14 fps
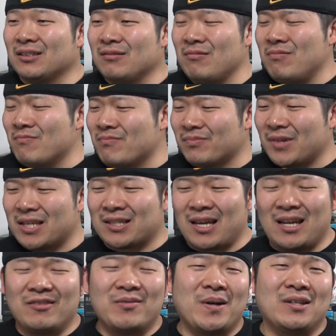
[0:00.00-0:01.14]
That's
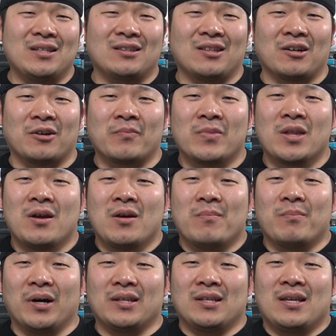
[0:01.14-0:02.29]
kind of about it, though.
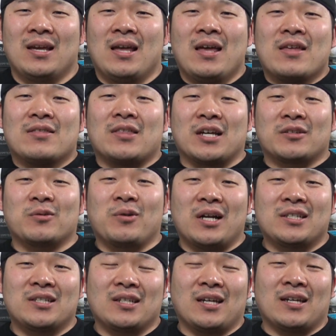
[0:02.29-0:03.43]
But thanks for
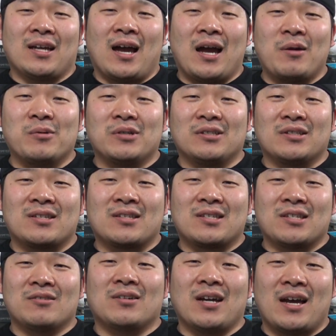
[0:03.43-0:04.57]
watching, and I will
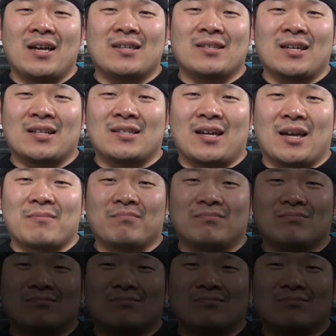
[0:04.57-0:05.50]
see you guys next time.